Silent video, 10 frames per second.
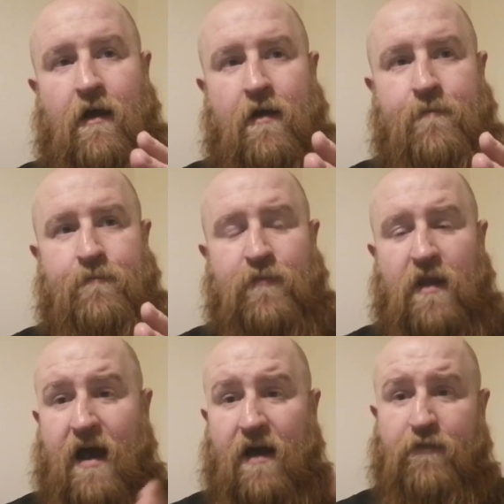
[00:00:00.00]

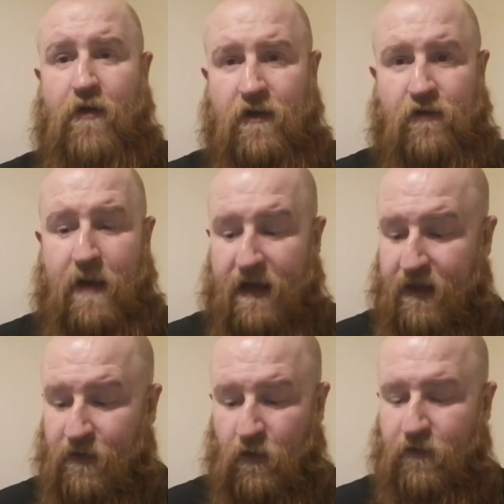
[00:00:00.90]
At Forest
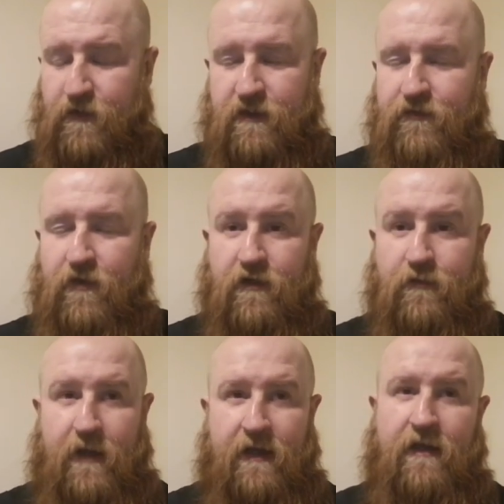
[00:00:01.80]
Bank, I don't know if he's in
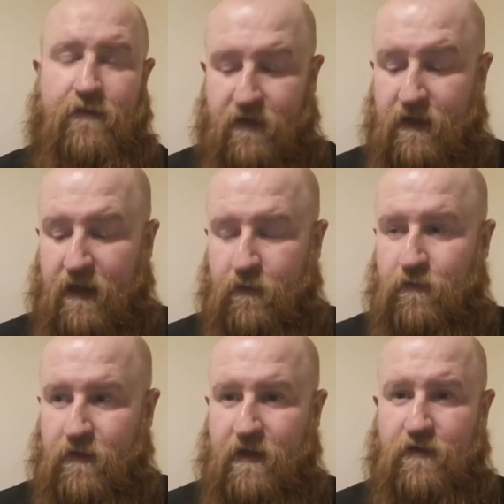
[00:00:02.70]
Forest Bank. If he's,
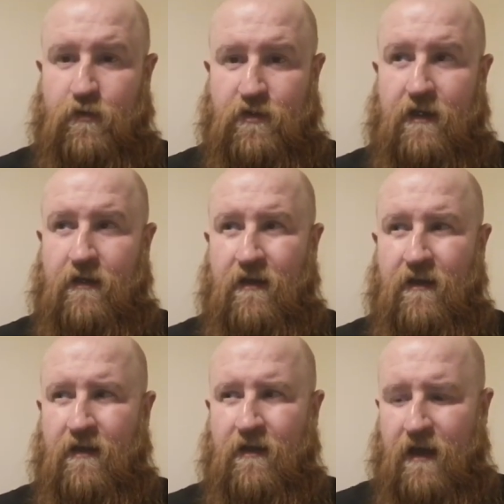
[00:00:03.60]
this was in,
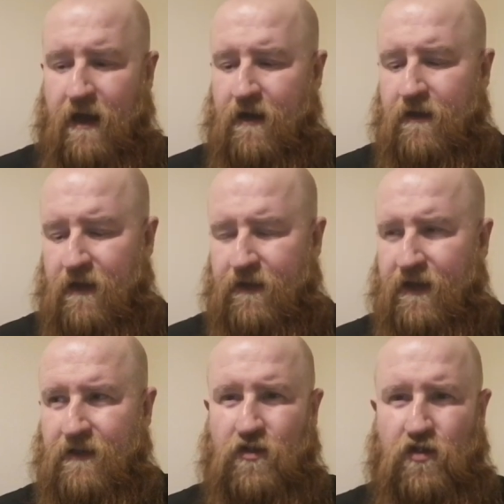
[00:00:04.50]
I
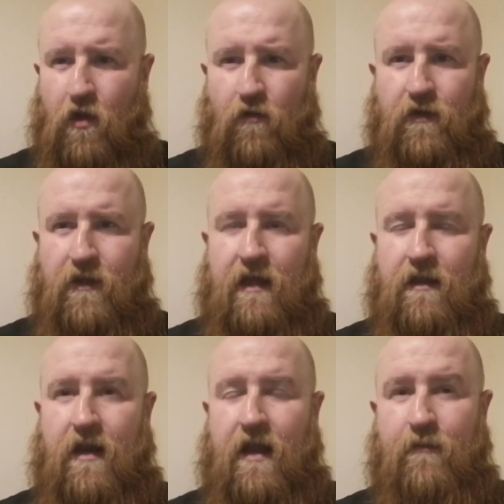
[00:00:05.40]
think he's a Salford
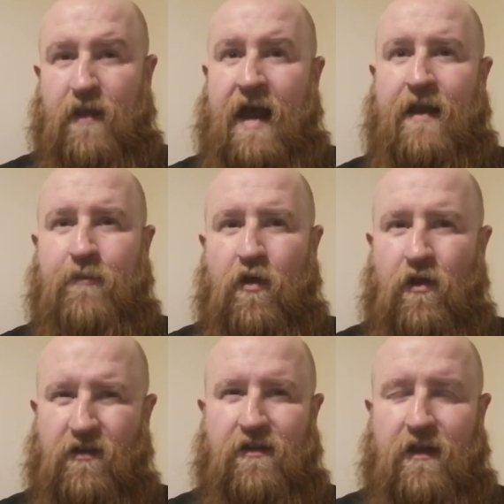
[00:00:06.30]
lad, right? Higher
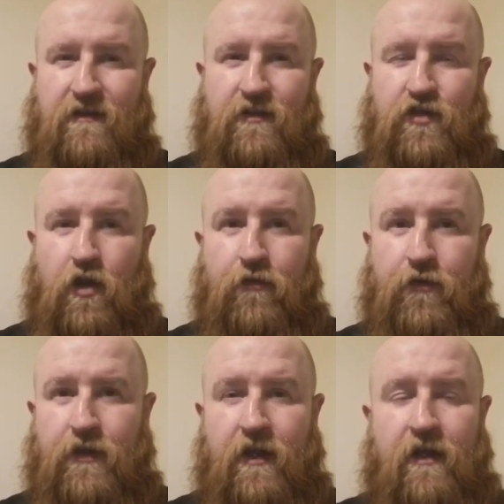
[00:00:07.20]
Broughton's classed as
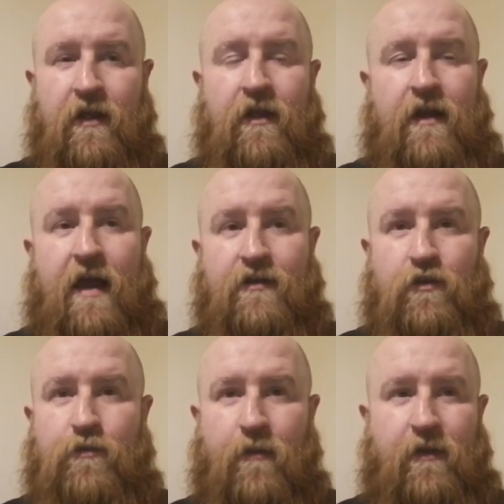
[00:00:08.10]
Salford. Right, so
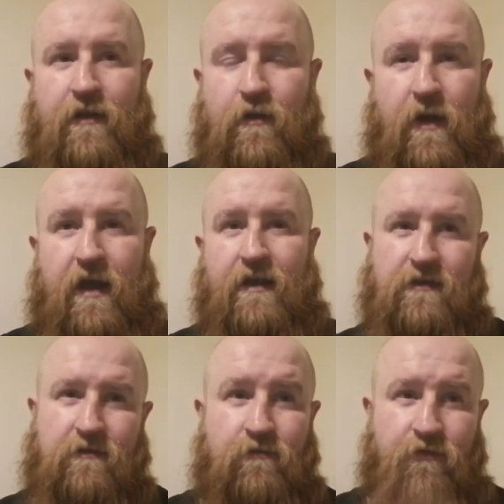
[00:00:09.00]
he's probably in the
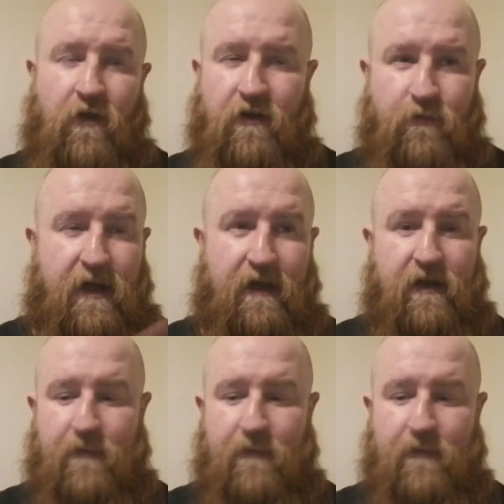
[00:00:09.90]
ways, Forest Bank.